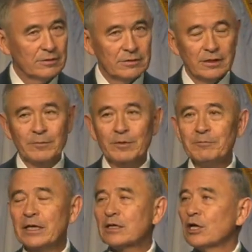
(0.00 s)
Let me
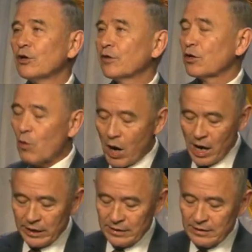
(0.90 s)
be clear. The
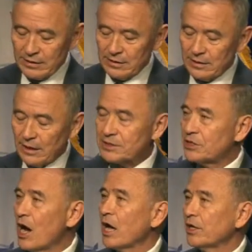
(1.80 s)
quad is
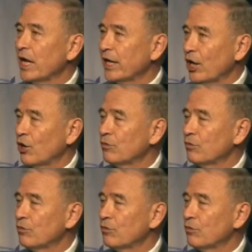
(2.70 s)
not NATO,